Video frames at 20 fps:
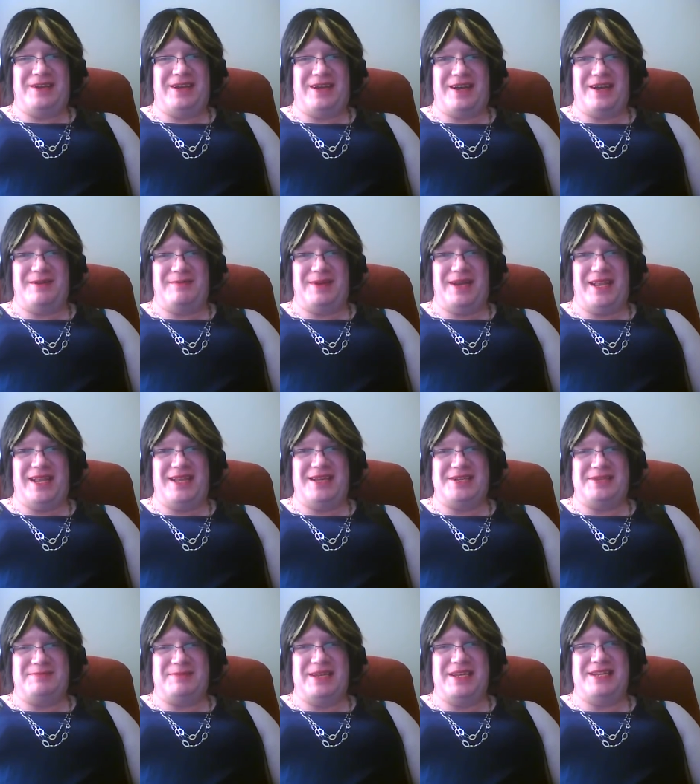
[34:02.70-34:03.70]
to call me a
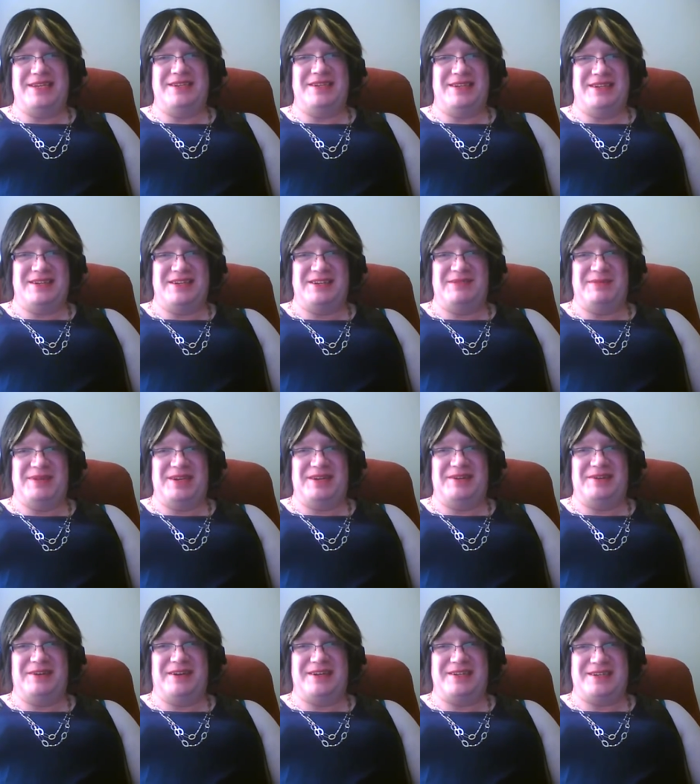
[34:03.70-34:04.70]
lesbian since I'm in a
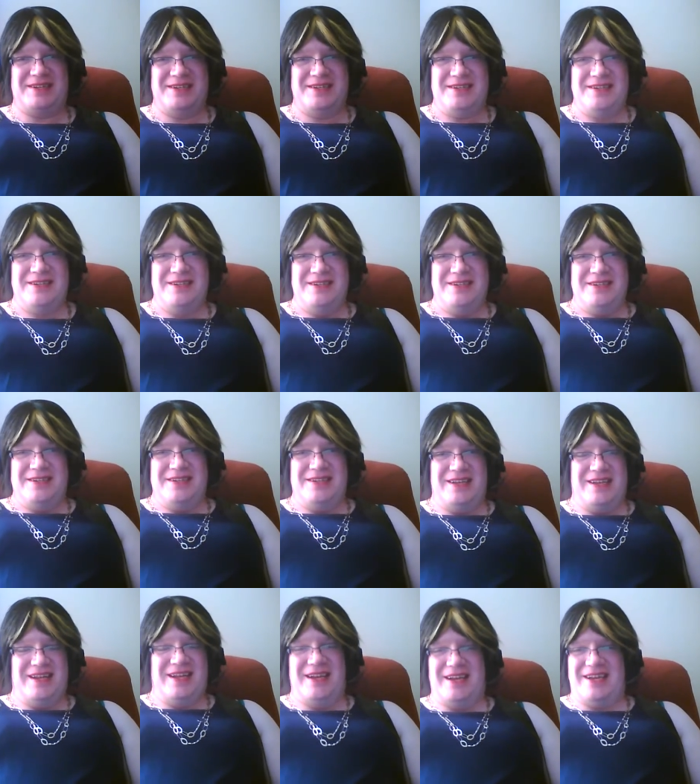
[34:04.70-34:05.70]
dress,
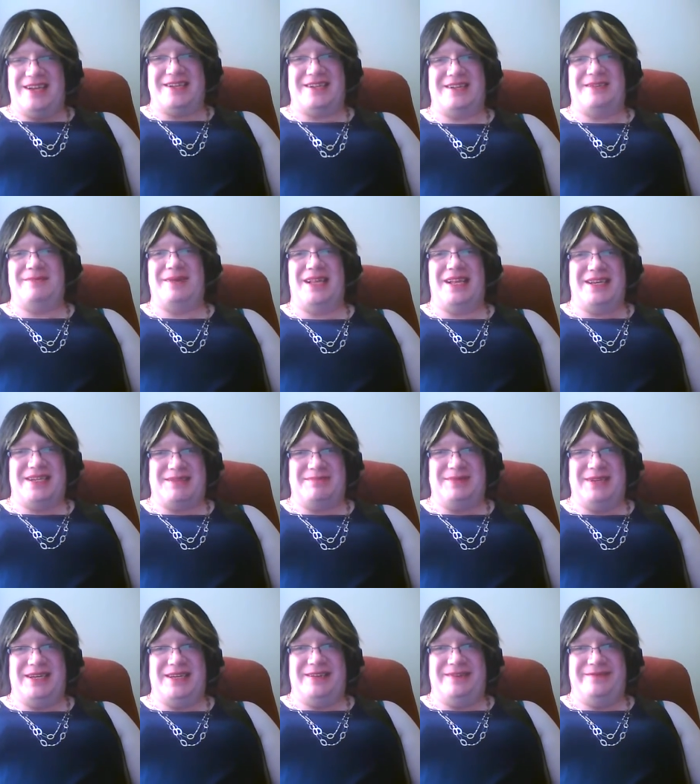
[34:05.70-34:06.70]
then I guess I'm a
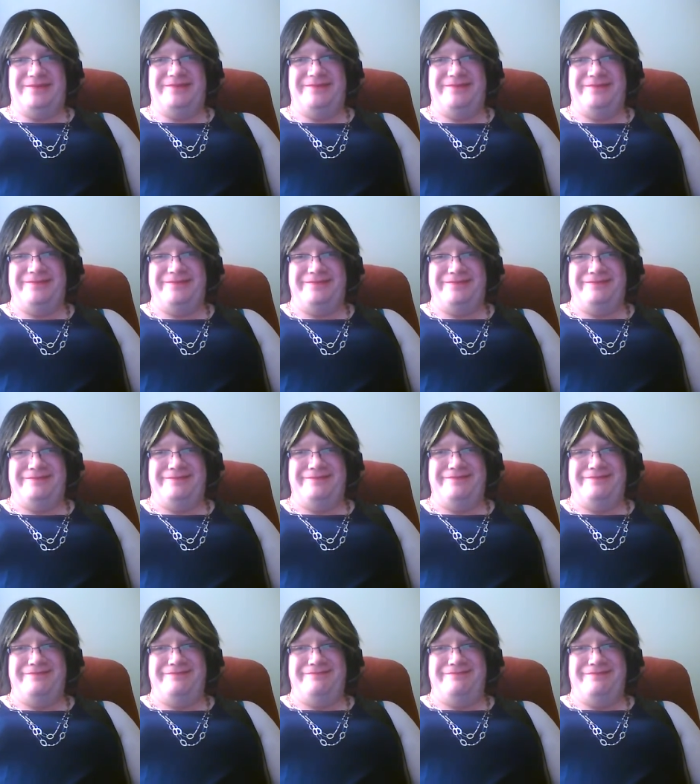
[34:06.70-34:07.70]
lesbian.
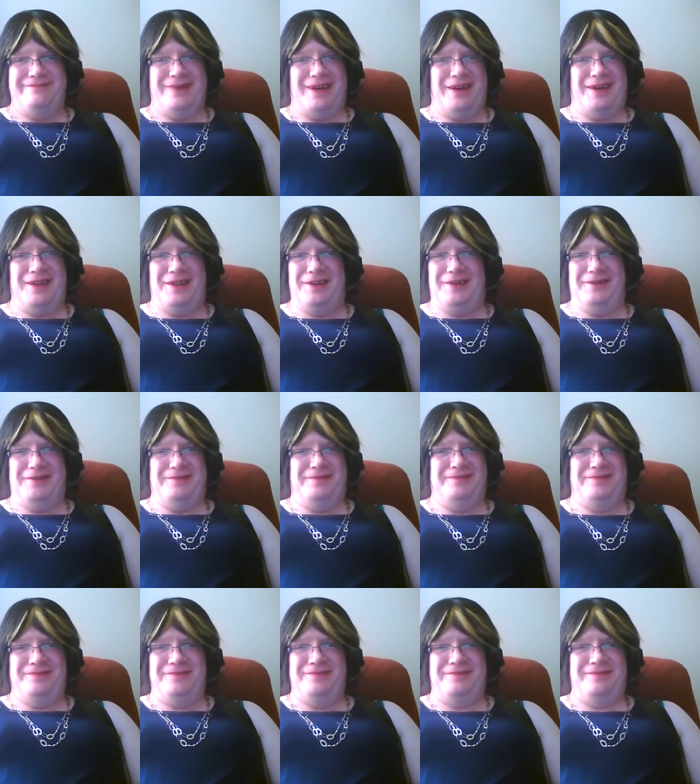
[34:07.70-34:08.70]
Although,
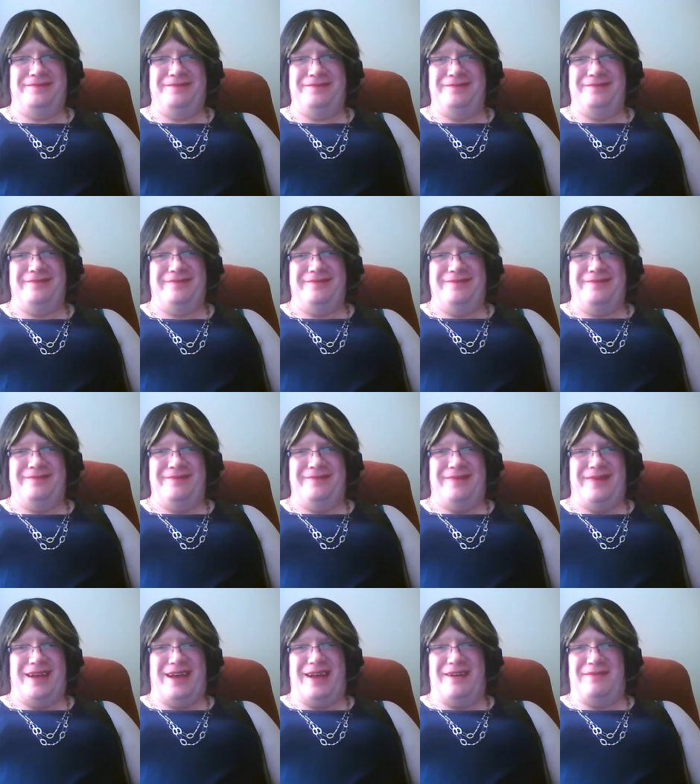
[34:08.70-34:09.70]

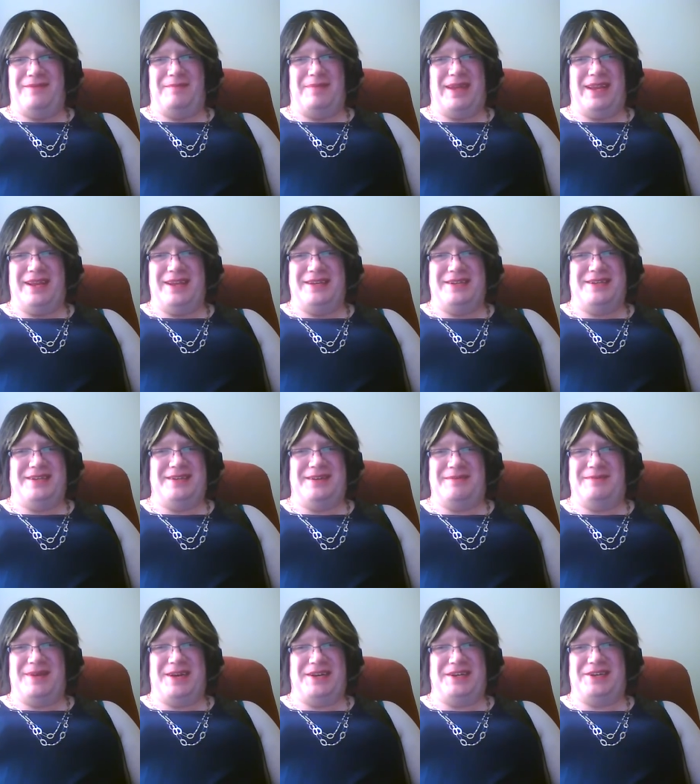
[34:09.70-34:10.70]
I have a penis, so
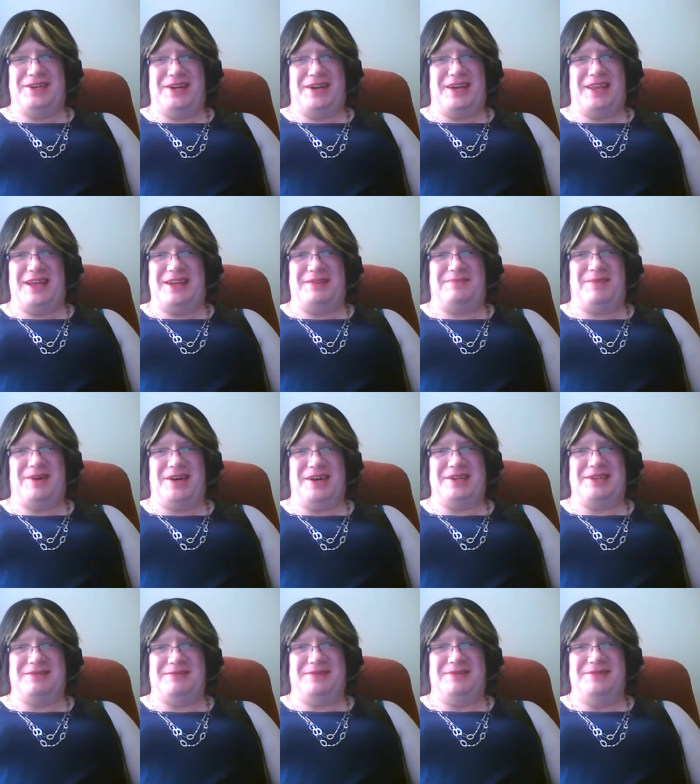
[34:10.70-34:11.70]
I'm not sure how that's
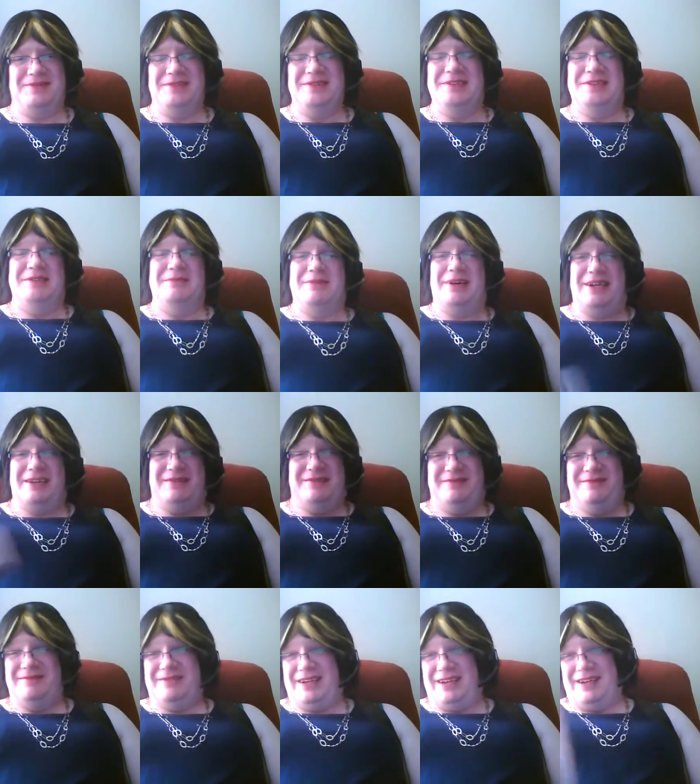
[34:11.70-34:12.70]
possible. But
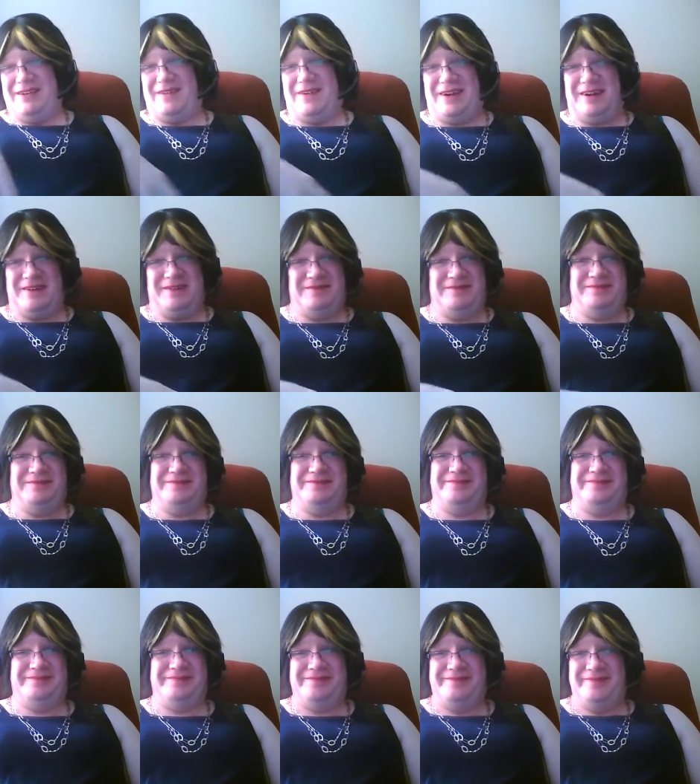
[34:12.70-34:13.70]
whatever.
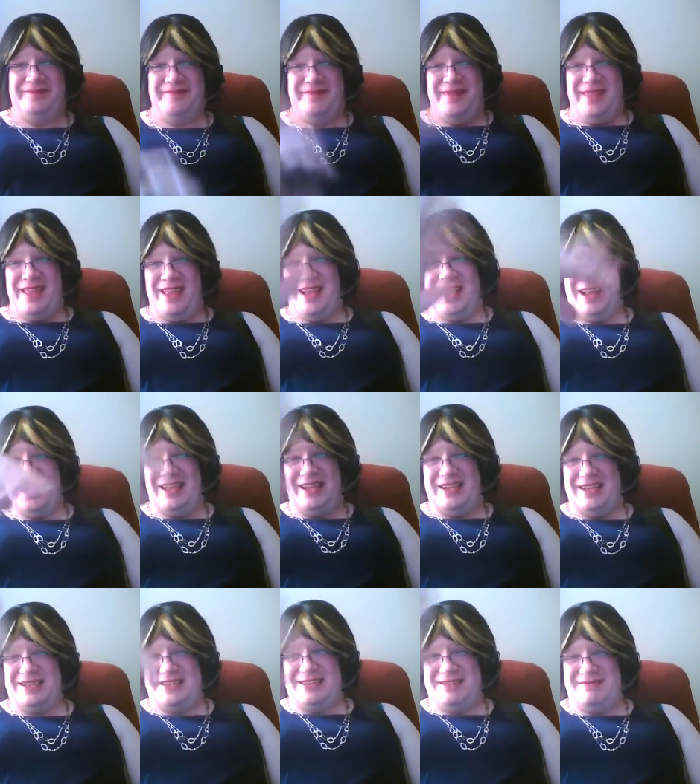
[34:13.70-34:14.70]
I'll
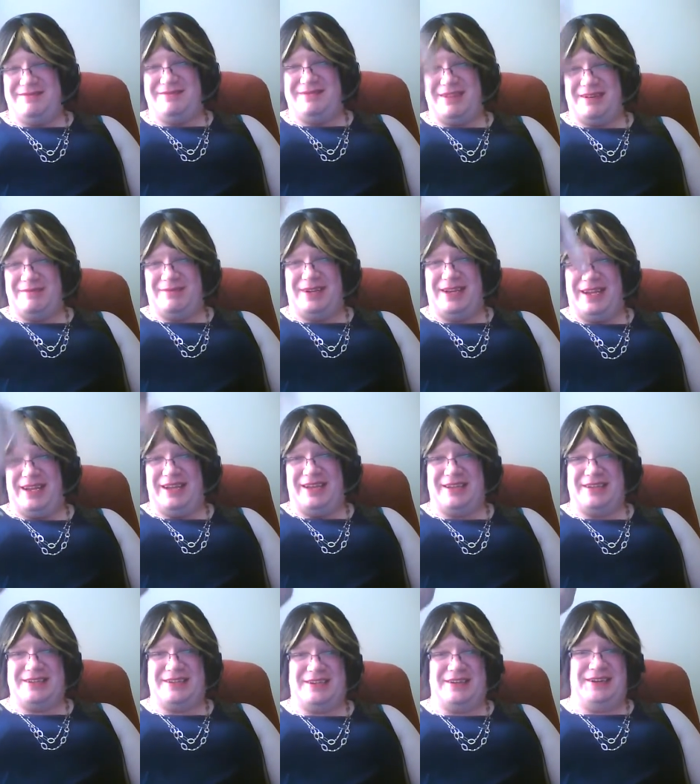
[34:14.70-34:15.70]
let somebody
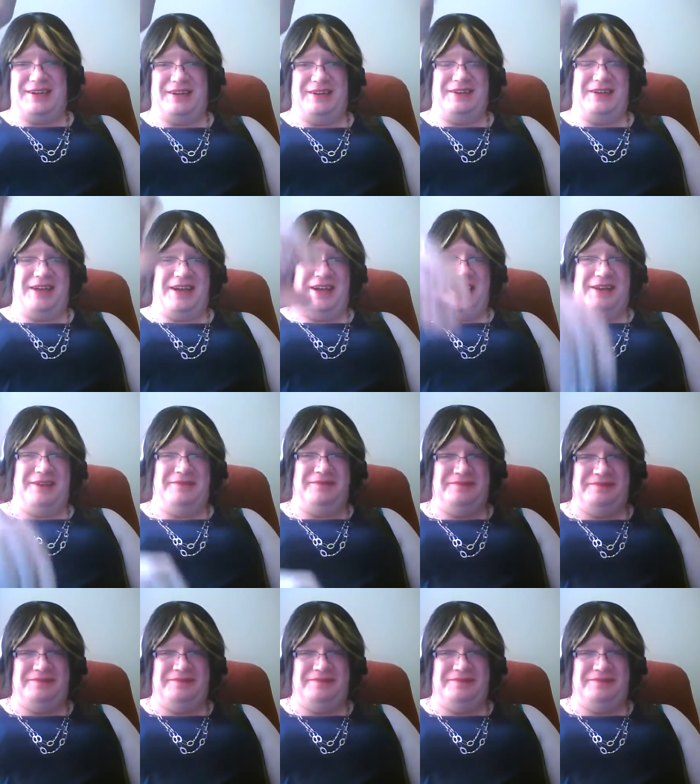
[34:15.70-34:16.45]
else argue that.